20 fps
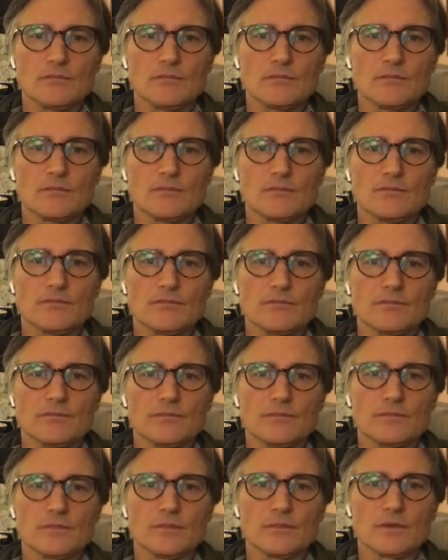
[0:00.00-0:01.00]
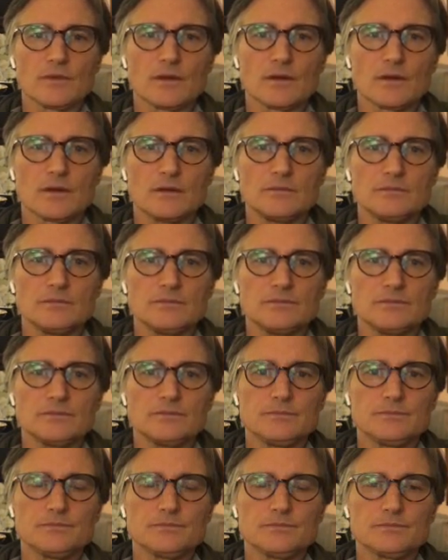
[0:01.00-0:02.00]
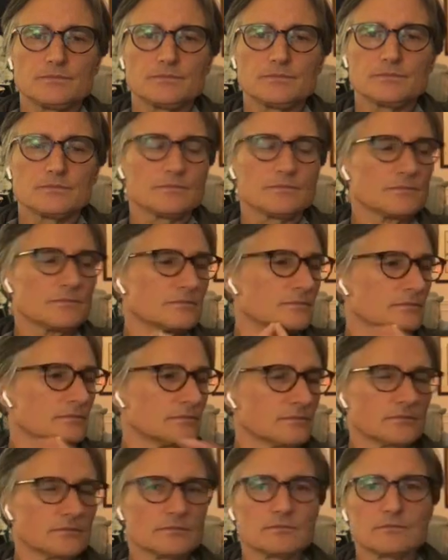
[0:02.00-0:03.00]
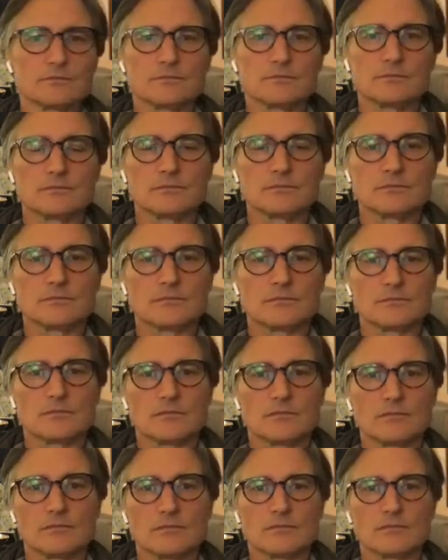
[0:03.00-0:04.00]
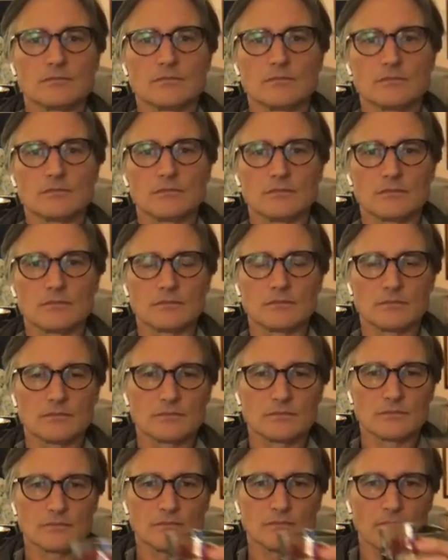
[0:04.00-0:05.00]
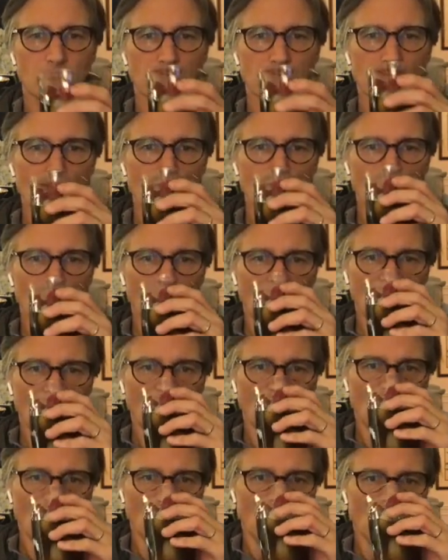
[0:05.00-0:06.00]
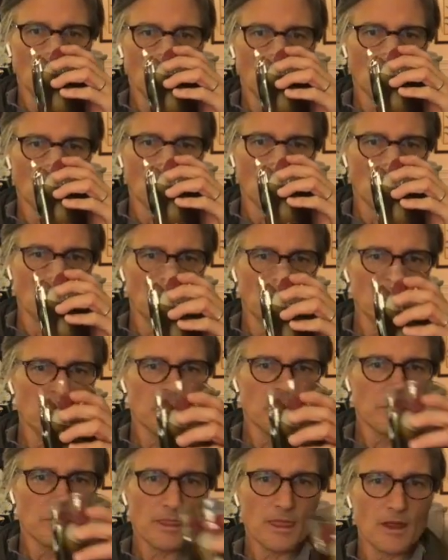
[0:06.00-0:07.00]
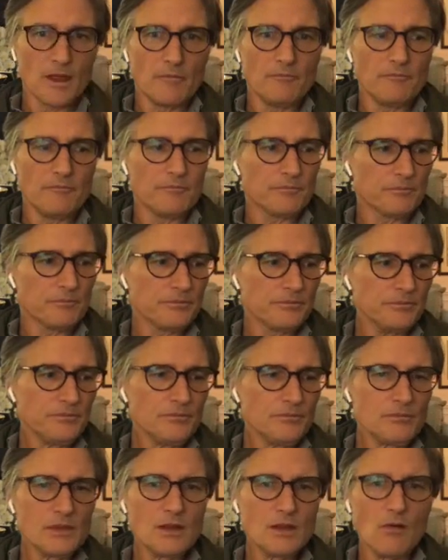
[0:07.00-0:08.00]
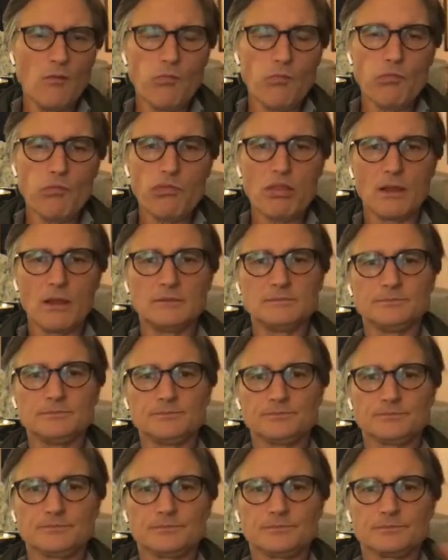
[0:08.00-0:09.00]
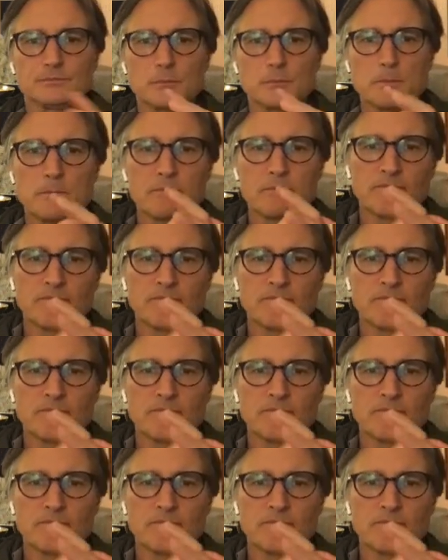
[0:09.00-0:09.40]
Okay, good. And uh, I, I was going to ask you more about uh, the team you've assembled there. I think a lot of people are going to trust you to build this more than just about anyone else.